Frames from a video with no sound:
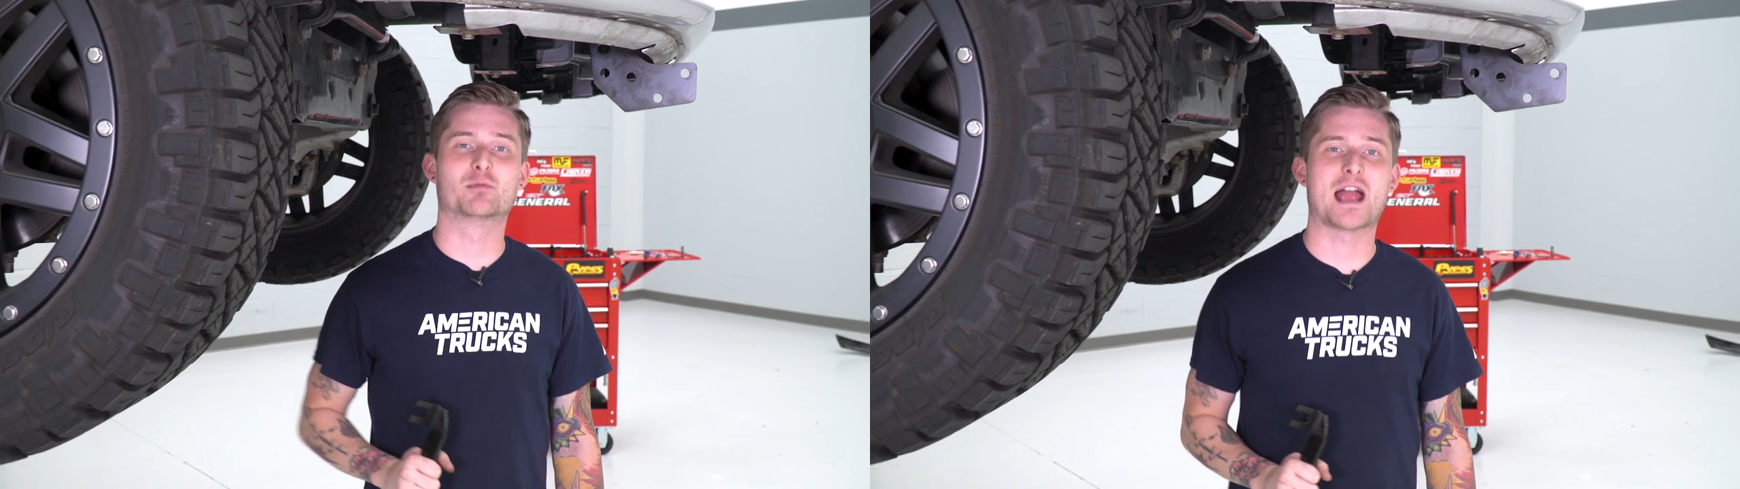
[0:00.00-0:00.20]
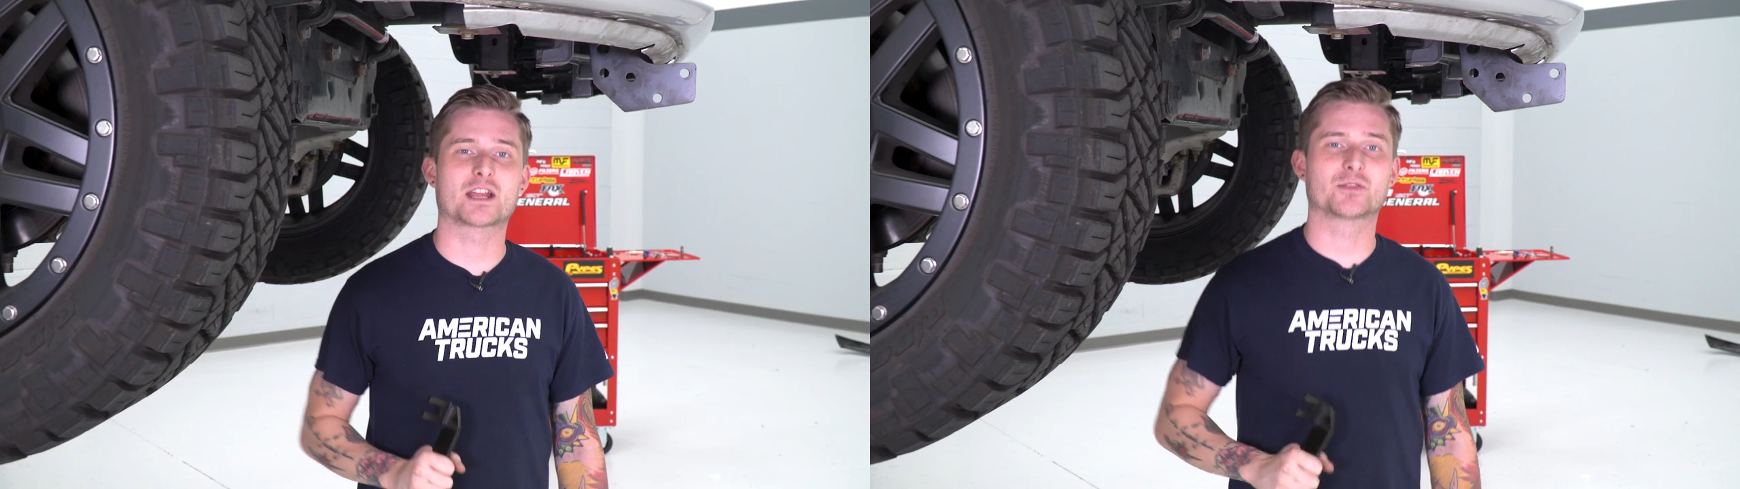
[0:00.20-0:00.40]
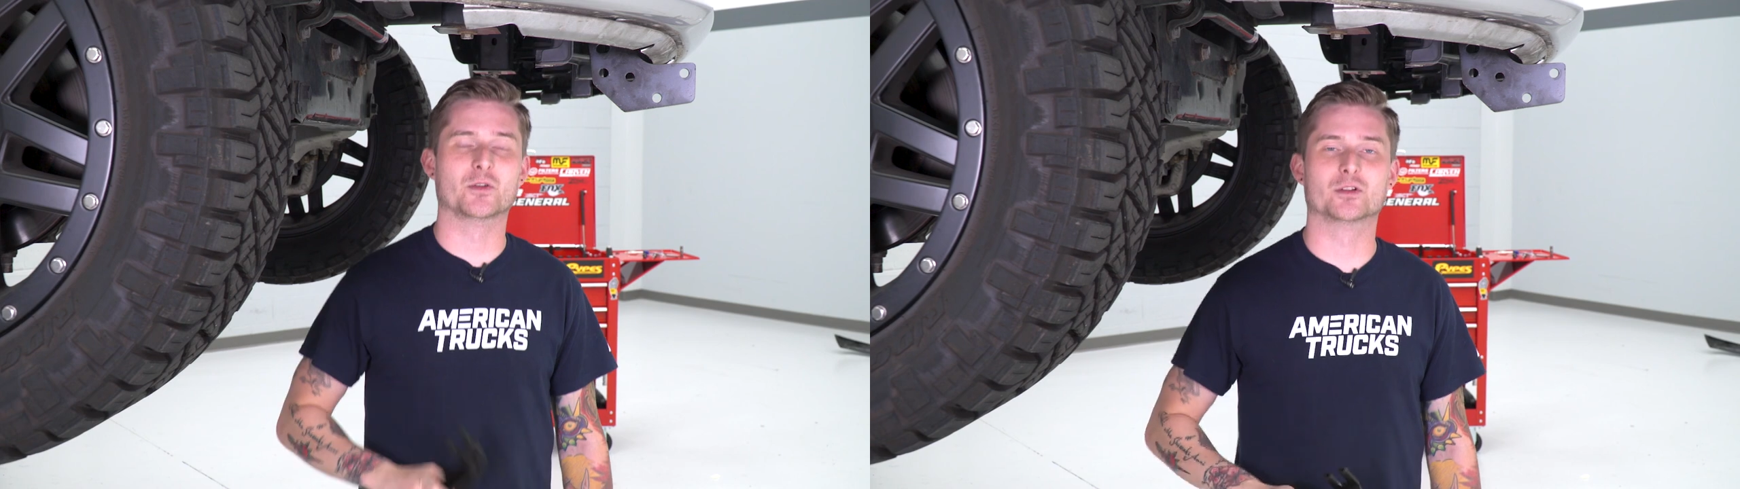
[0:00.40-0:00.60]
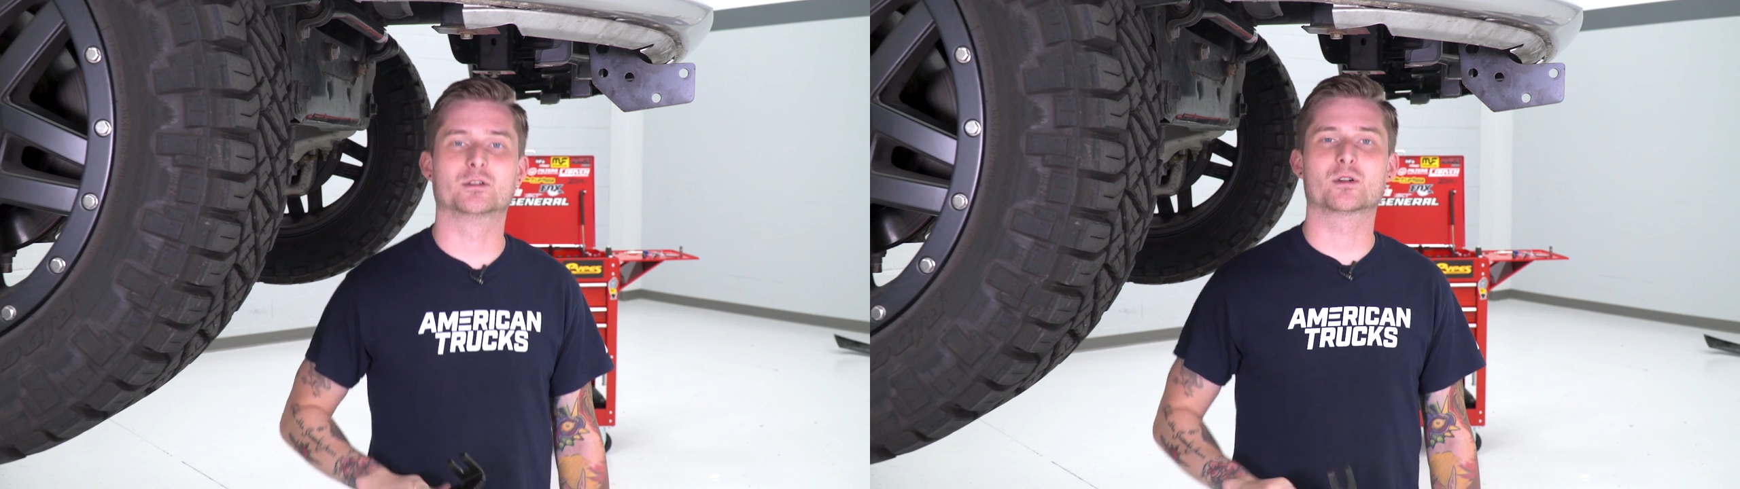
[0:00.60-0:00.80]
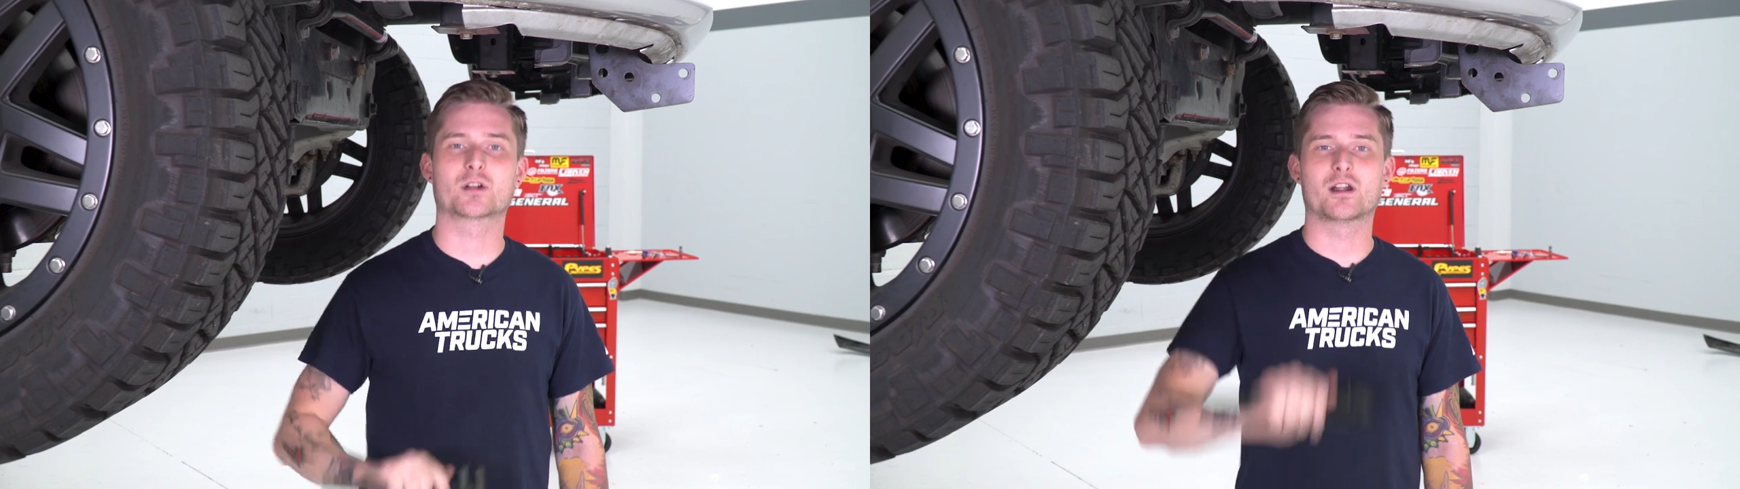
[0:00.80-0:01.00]
brackets for the
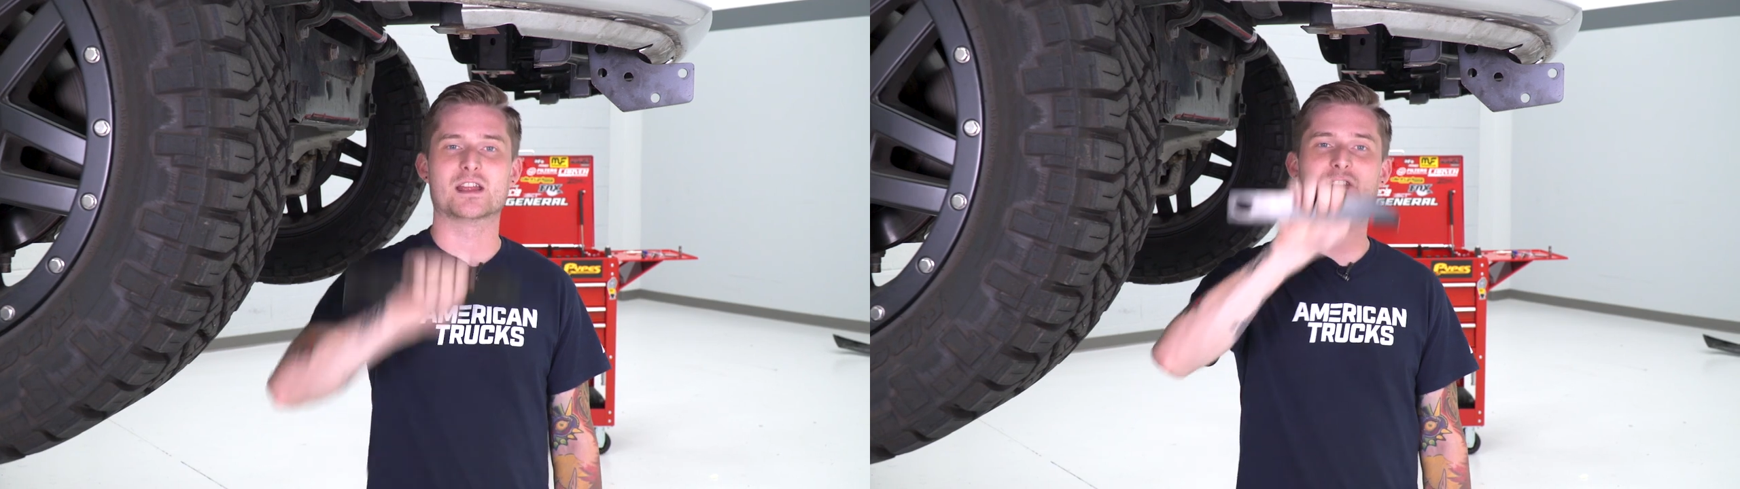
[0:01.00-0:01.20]
grille guard